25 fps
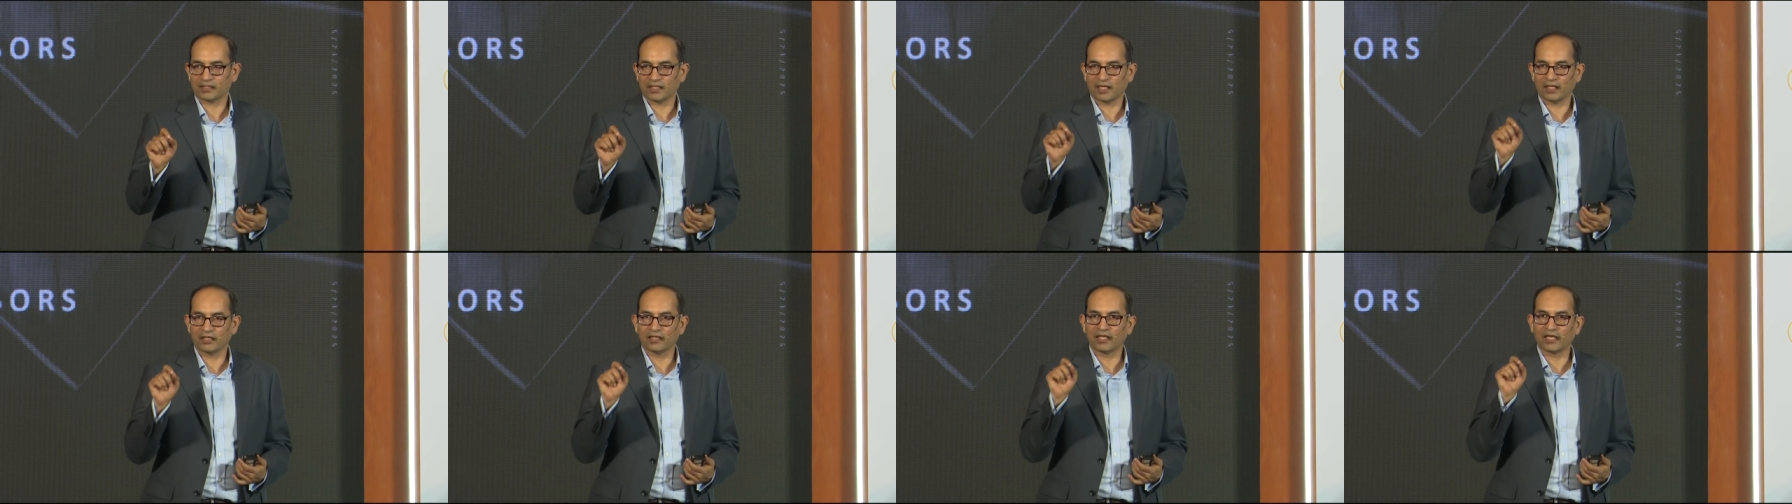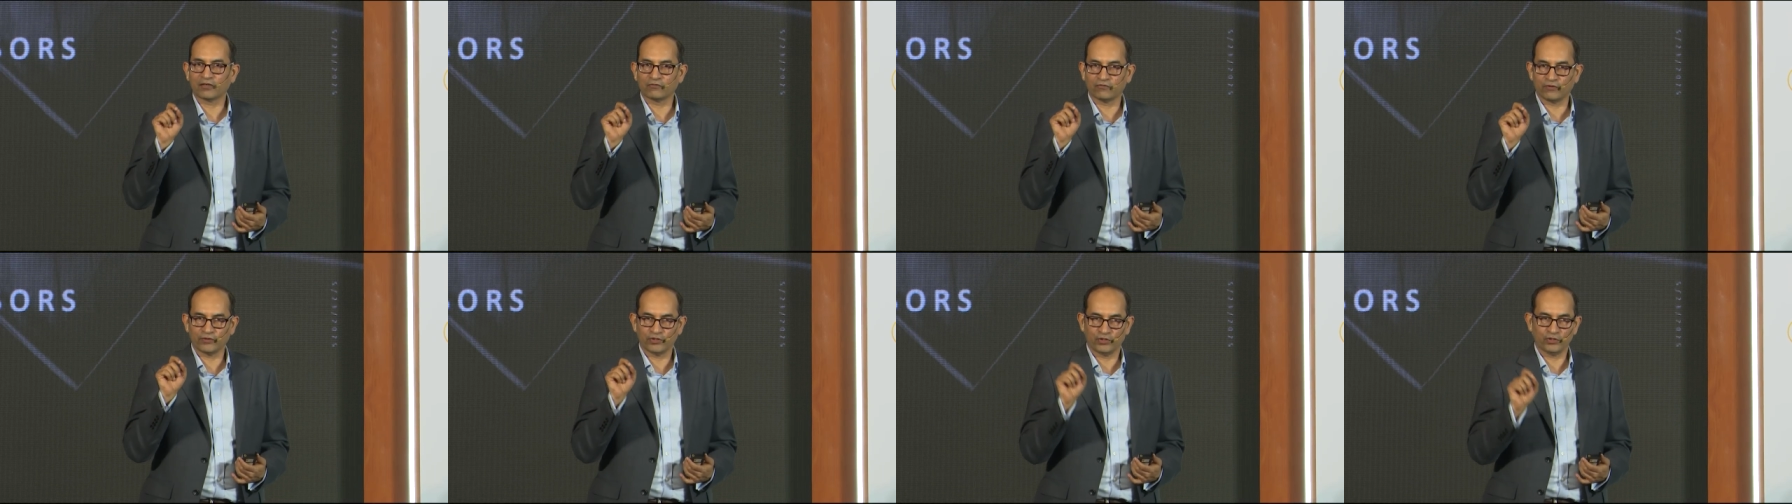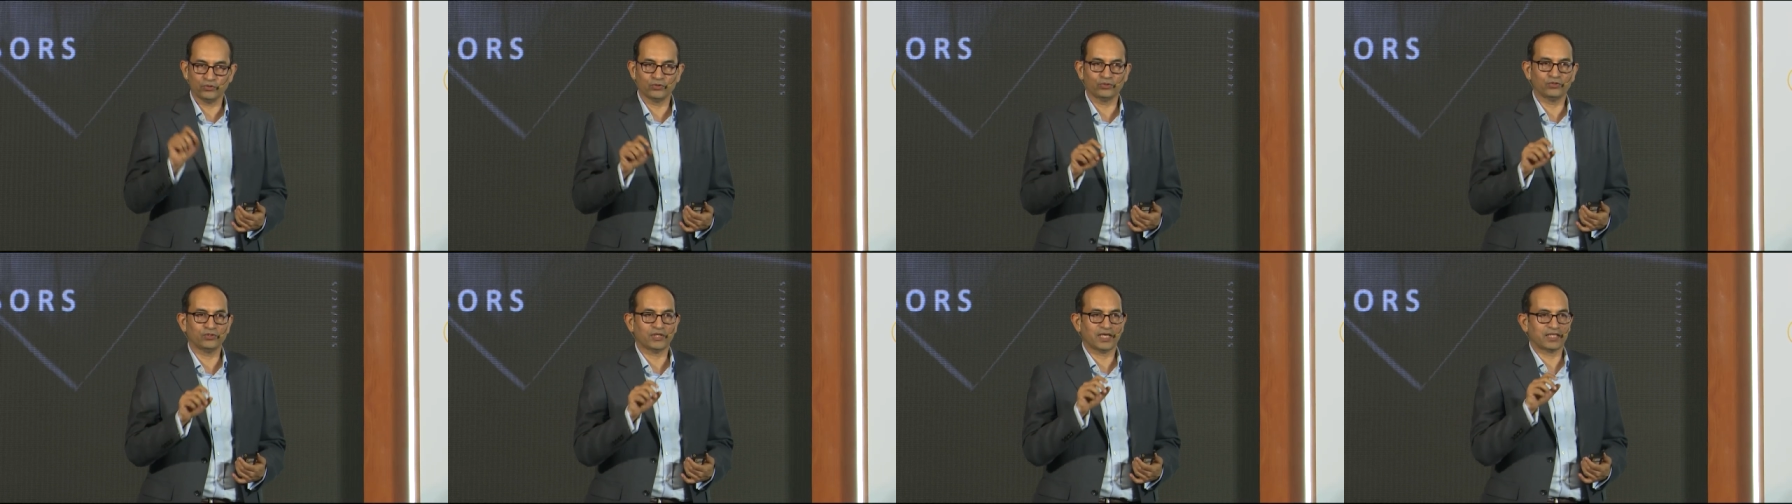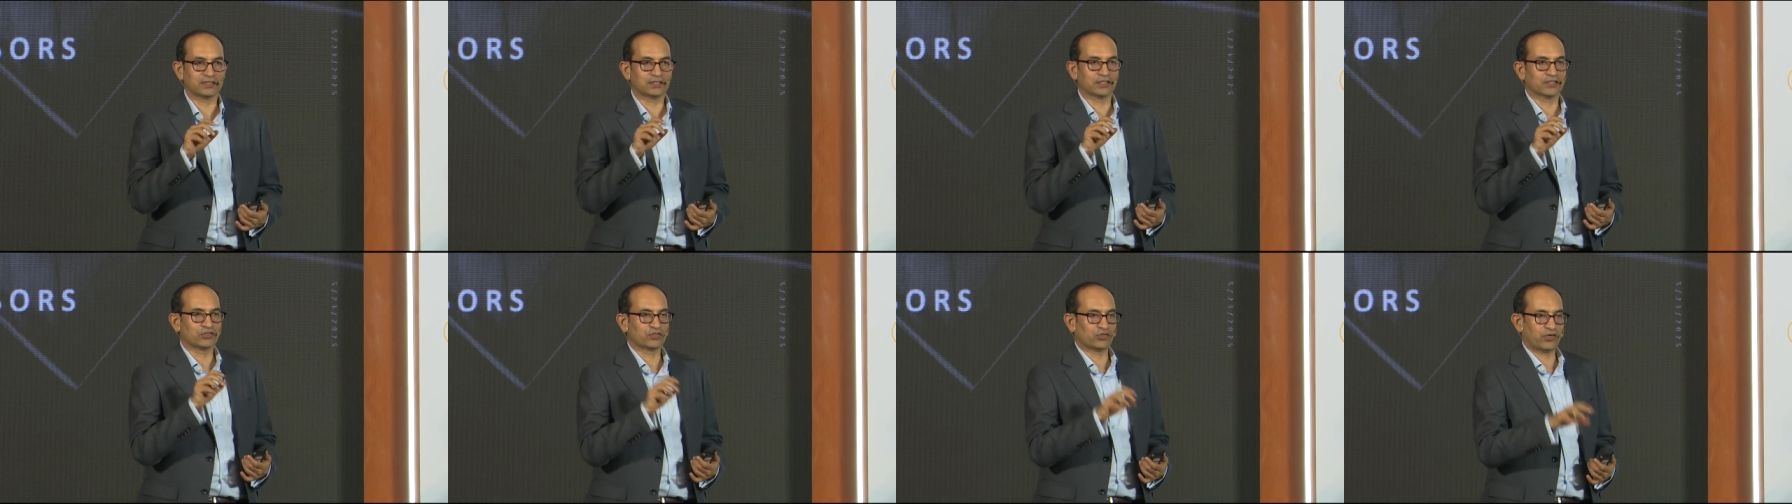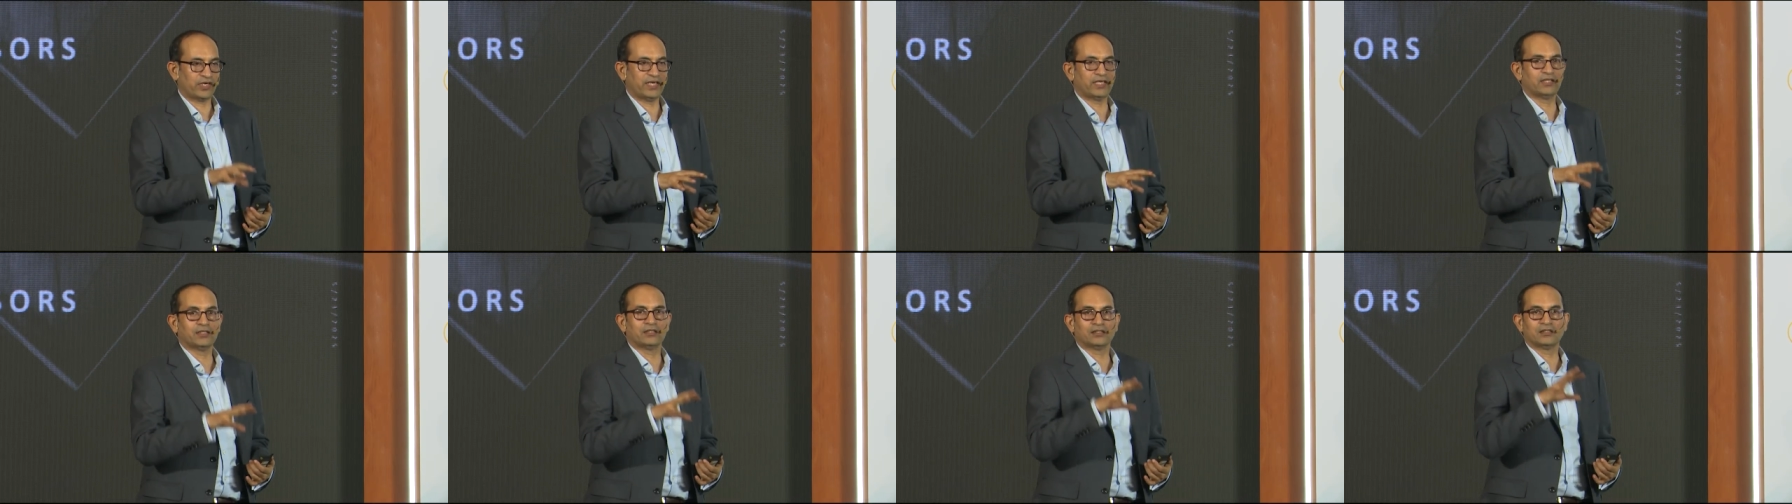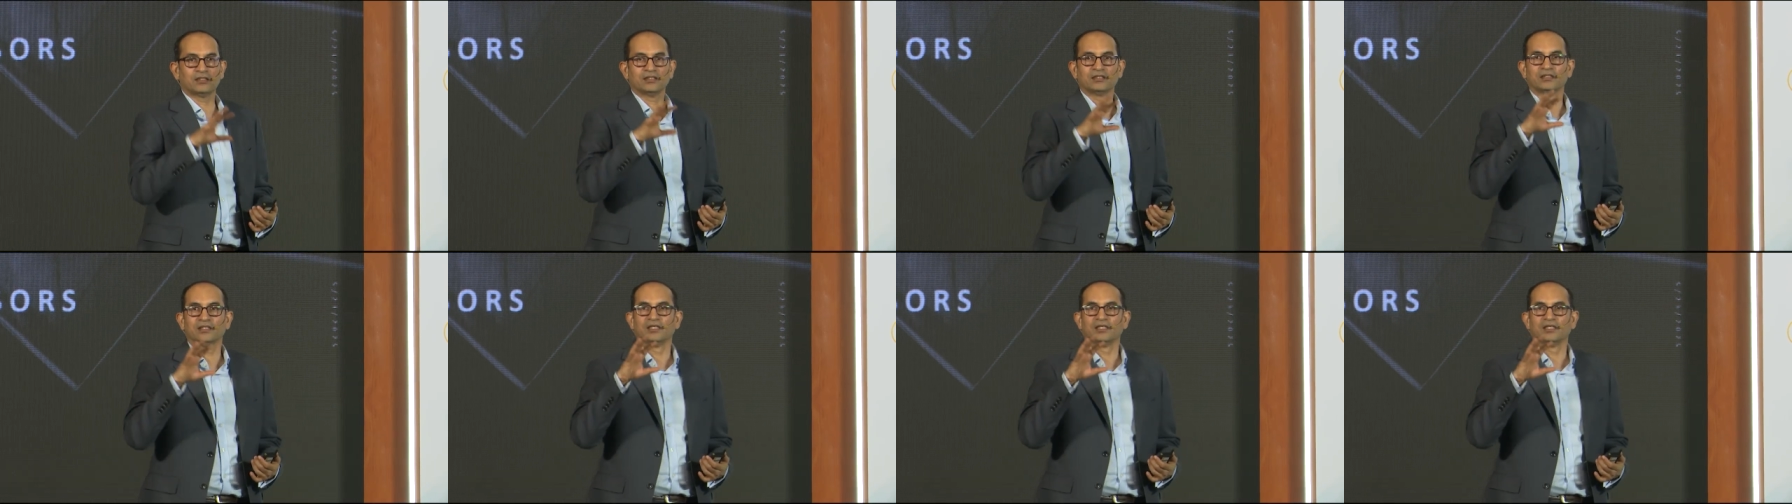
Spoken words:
And that for you as a trader,